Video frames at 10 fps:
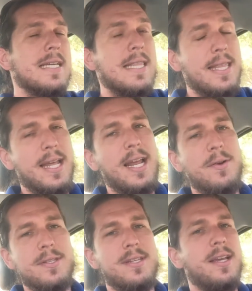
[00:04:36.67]
then I
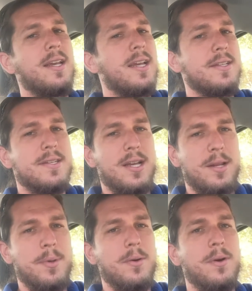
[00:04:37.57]
would say it's going
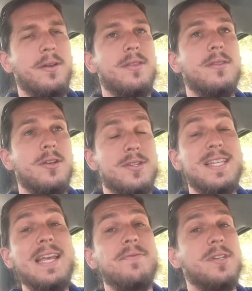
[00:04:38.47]
to be worth your
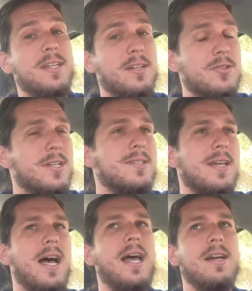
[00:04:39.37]
safety just to
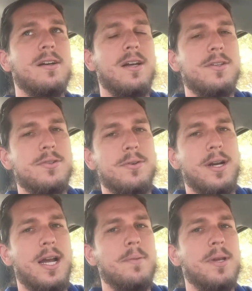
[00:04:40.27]
hire a tour
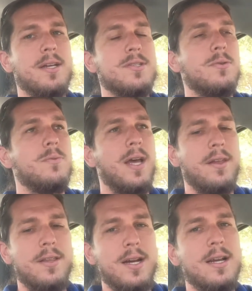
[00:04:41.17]
guide, because the
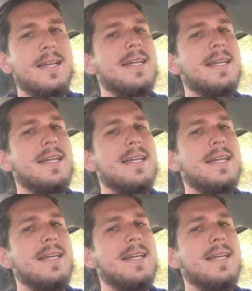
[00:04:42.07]
weather there